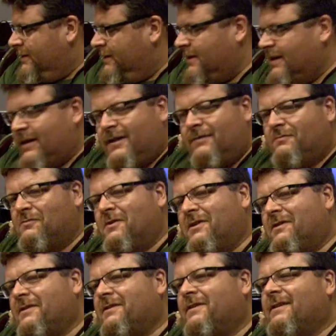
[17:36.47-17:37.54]
yeah, one
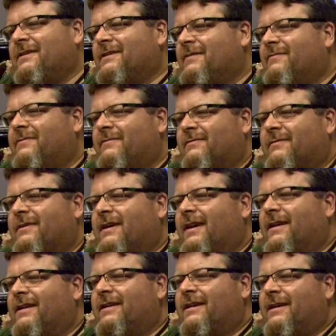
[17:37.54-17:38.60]
of the things I've
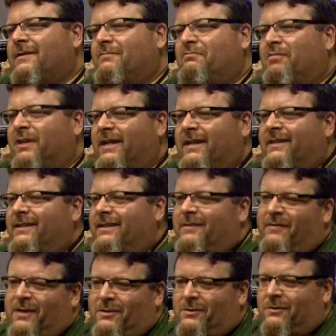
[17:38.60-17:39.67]
kind of got planned
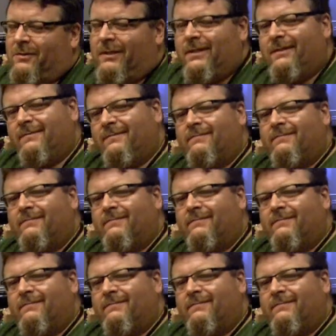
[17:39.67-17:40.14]
eventually.